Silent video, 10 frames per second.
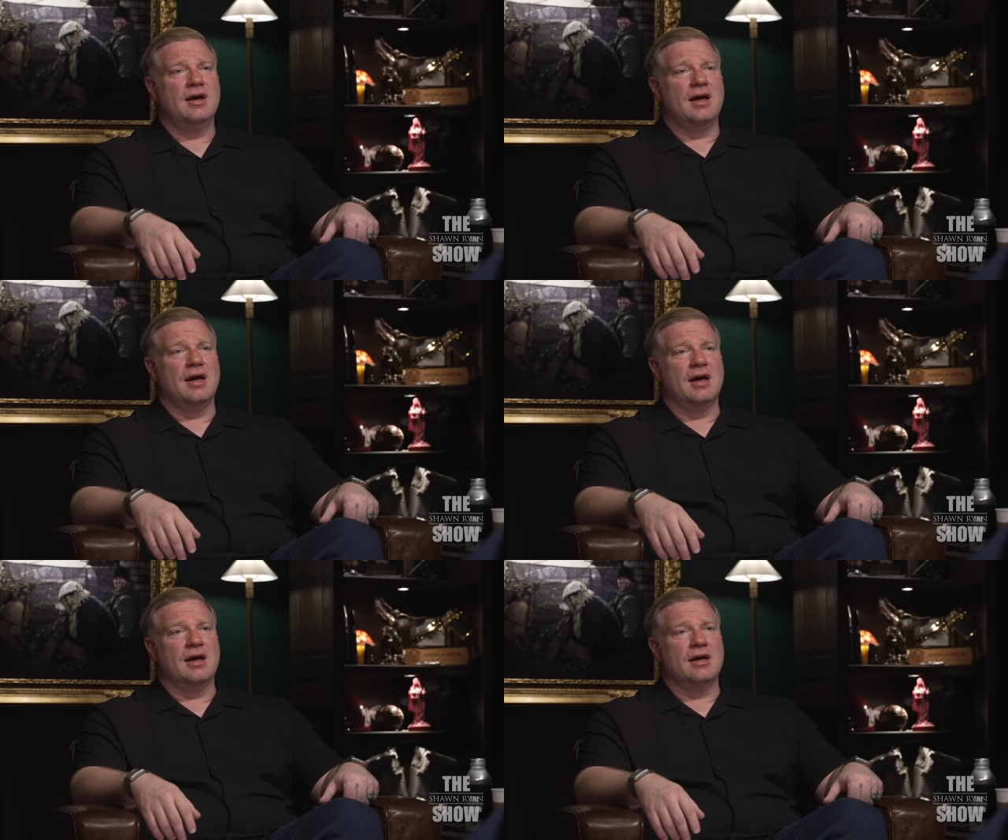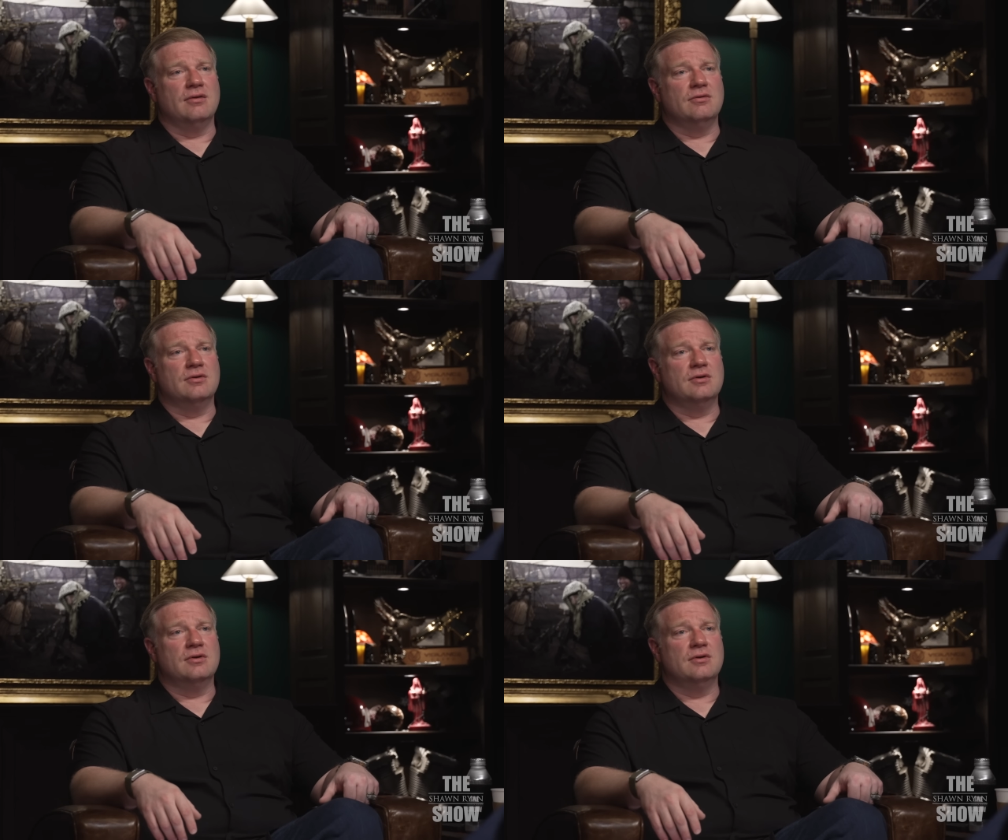
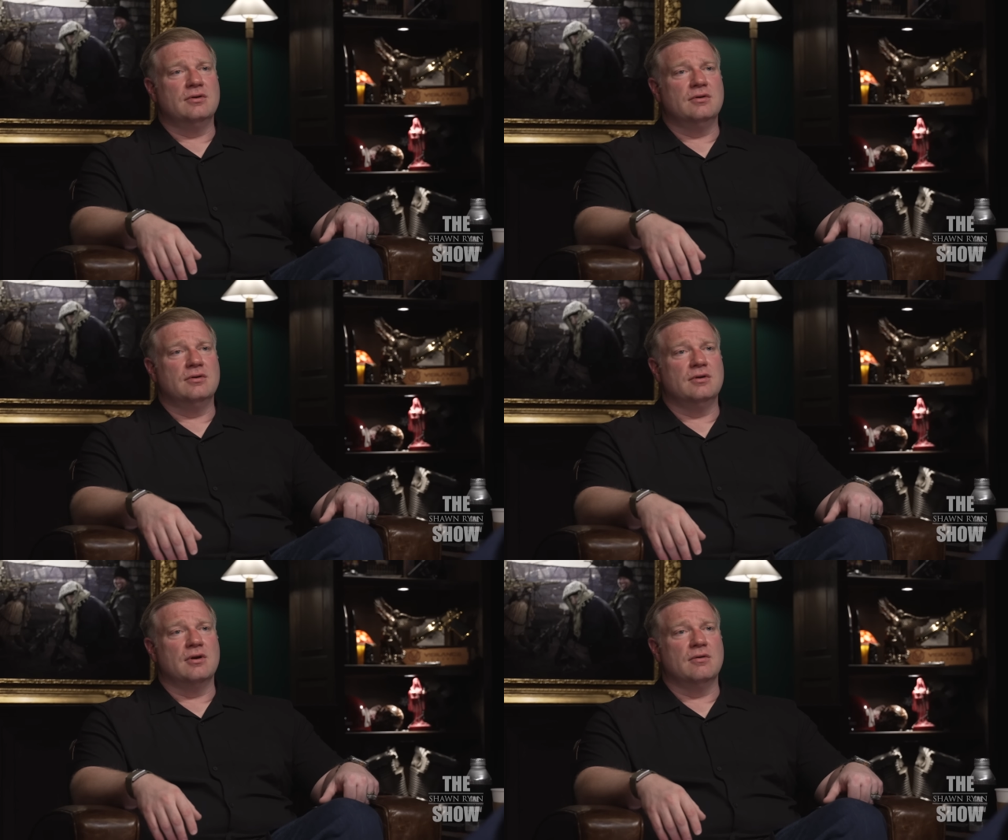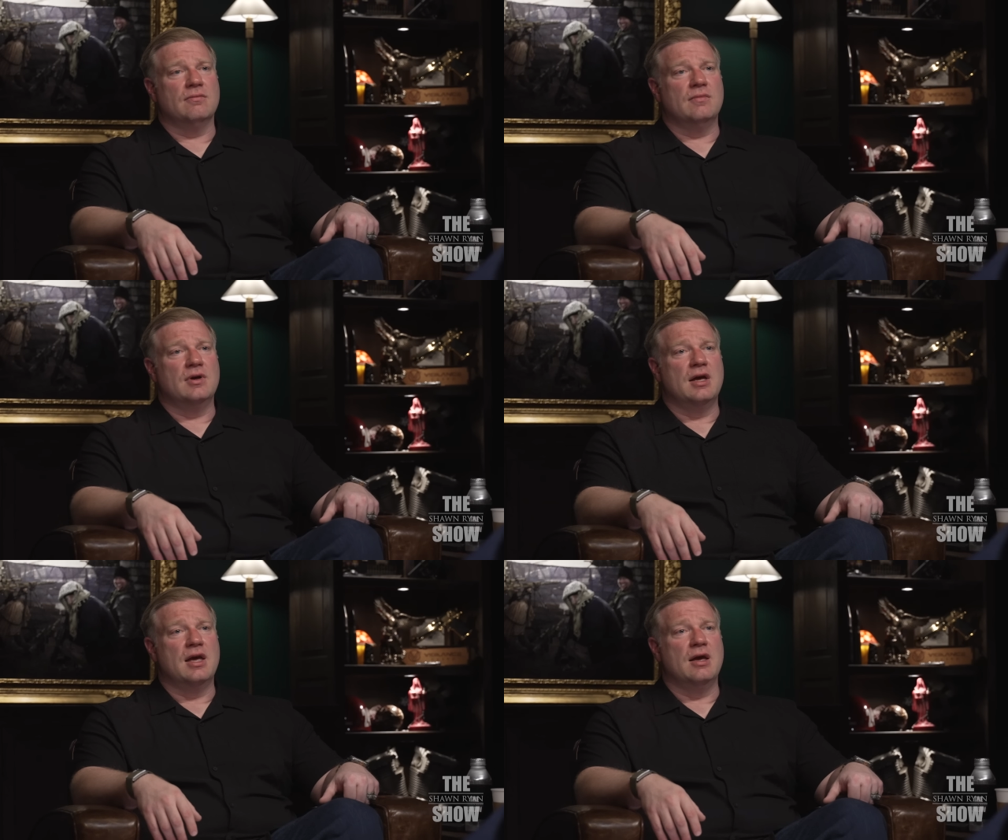and you know,
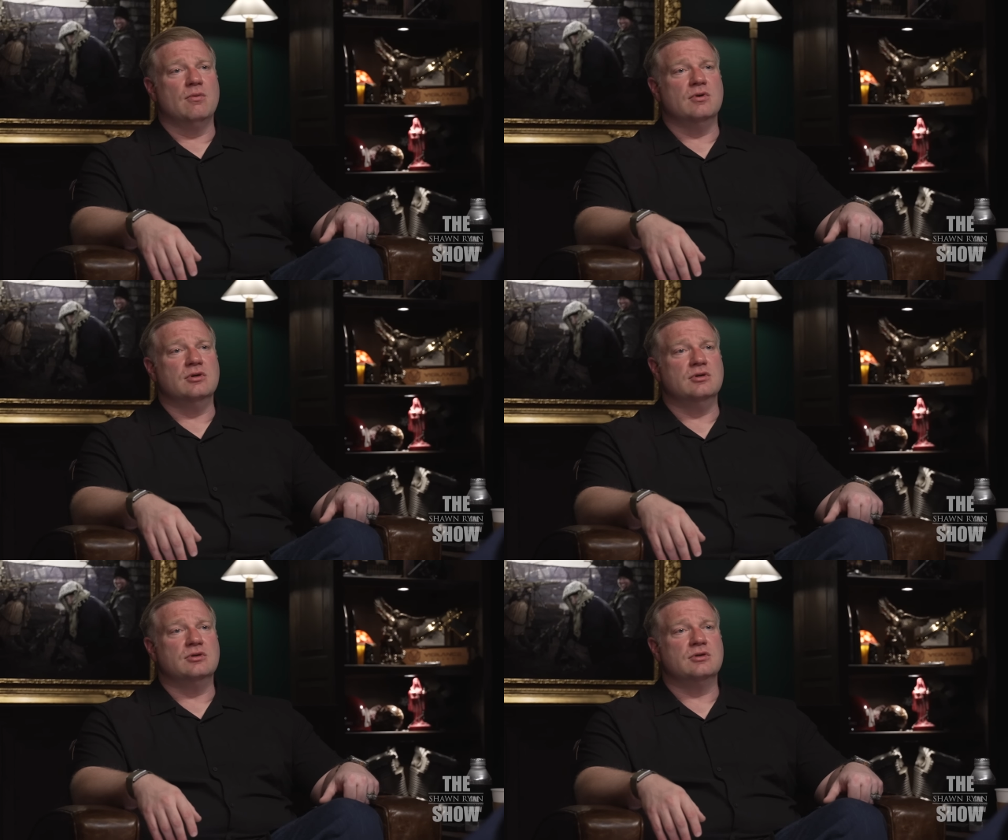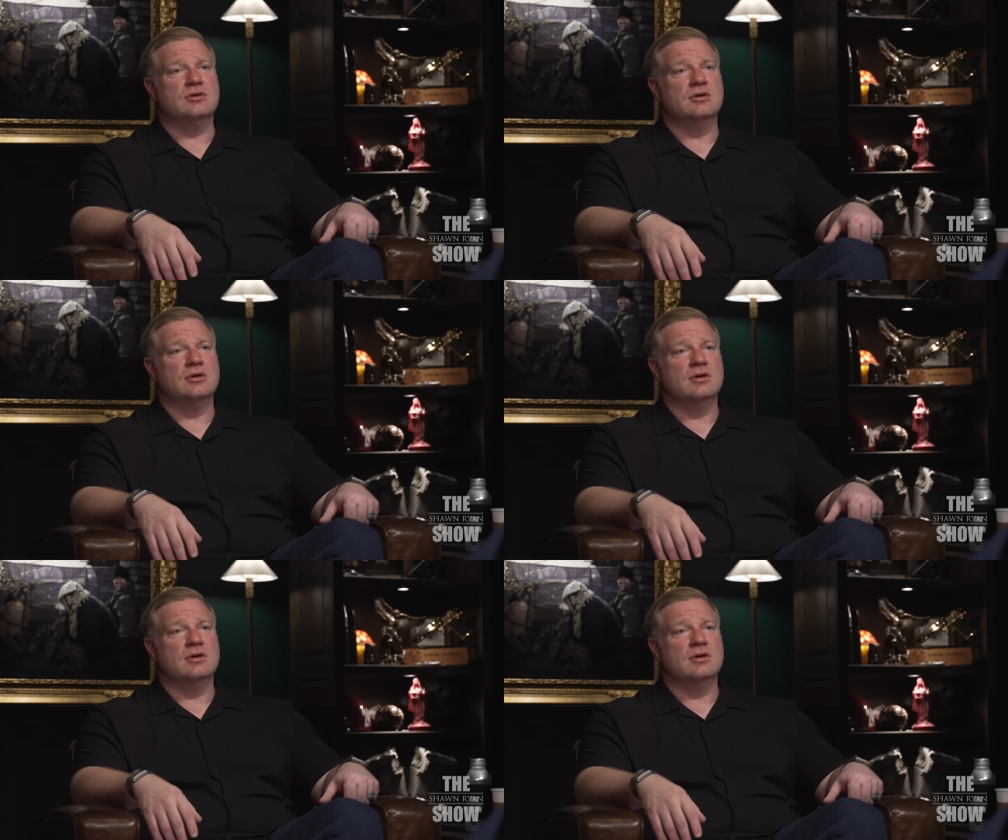he was